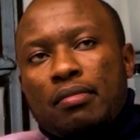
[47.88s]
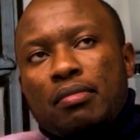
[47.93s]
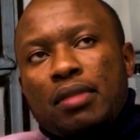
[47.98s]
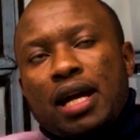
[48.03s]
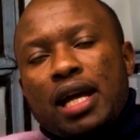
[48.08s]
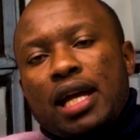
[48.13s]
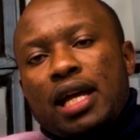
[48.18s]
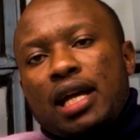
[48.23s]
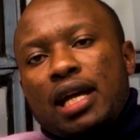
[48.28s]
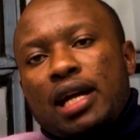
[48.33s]

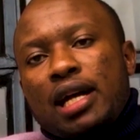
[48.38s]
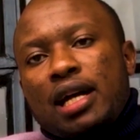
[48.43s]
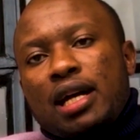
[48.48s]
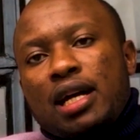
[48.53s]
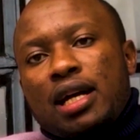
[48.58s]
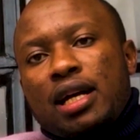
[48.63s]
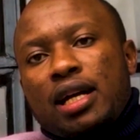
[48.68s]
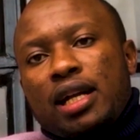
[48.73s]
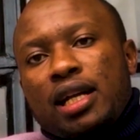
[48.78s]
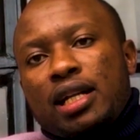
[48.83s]
by
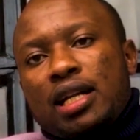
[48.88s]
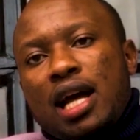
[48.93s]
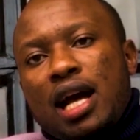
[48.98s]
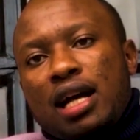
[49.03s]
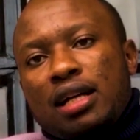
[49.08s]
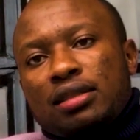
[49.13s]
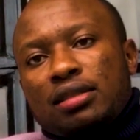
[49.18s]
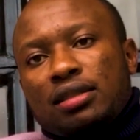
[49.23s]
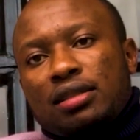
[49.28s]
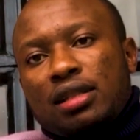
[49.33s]
Reed
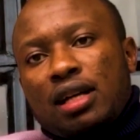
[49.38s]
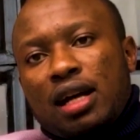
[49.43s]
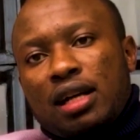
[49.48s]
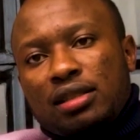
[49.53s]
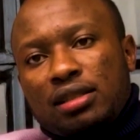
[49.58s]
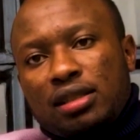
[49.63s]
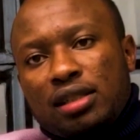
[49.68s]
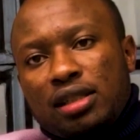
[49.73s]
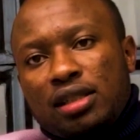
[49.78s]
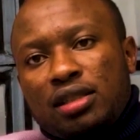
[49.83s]

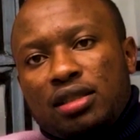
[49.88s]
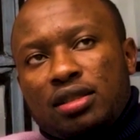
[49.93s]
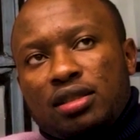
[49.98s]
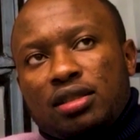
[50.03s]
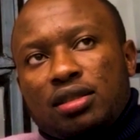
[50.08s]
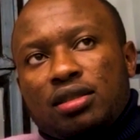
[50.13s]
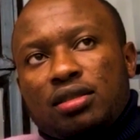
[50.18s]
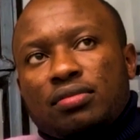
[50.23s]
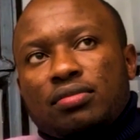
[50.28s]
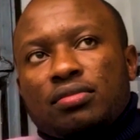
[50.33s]

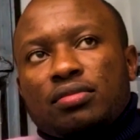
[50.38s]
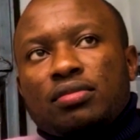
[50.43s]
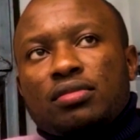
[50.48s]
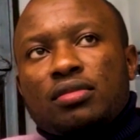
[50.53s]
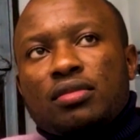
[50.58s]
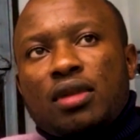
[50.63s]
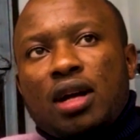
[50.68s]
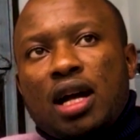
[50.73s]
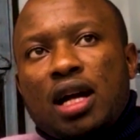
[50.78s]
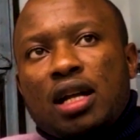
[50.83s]
Hastings
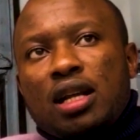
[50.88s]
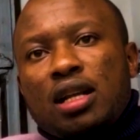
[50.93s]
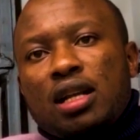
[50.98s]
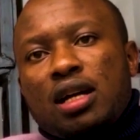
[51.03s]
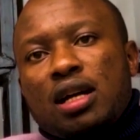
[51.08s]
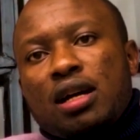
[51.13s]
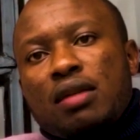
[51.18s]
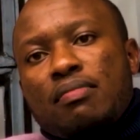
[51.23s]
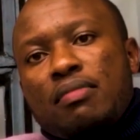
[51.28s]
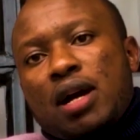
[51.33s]
and
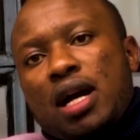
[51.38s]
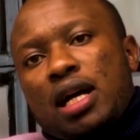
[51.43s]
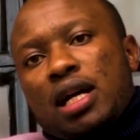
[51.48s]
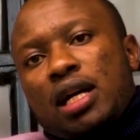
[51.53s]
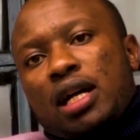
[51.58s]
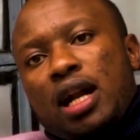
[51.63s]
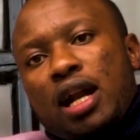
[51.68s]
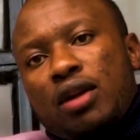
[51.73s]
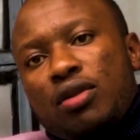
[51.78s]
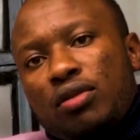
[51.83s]

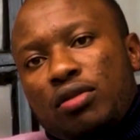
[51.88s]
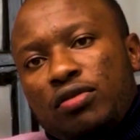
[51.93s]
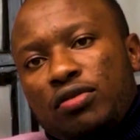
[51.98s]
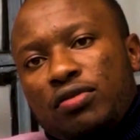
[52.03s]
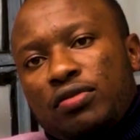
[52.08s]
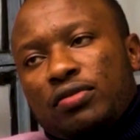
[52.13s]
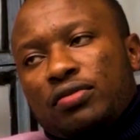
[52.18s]
Mark Randolph.